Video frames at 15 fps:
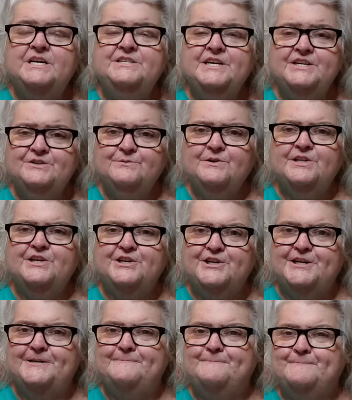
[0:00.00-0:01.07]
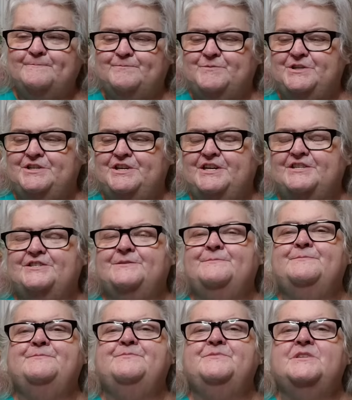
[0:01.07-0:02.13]
tastes really good. It does.
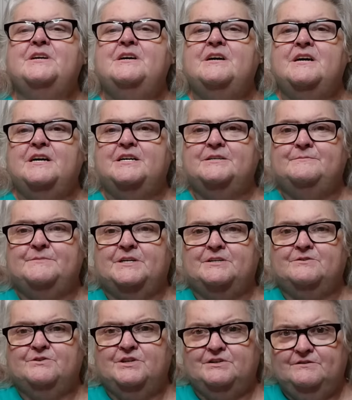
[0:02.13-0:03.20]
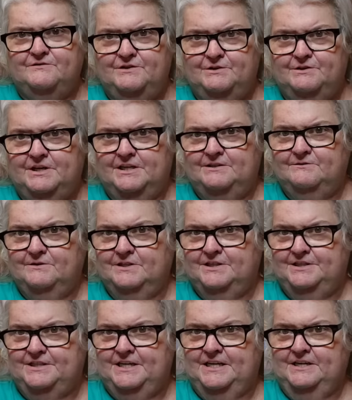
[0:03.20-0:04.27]
Um, I don't know. You can't
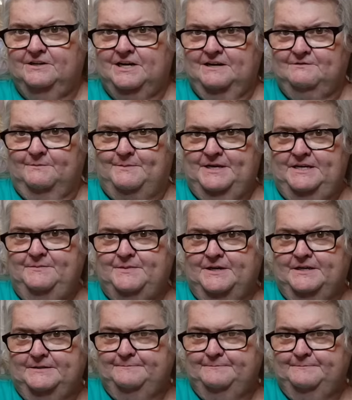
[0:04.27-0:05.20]
really tell. I have a peep.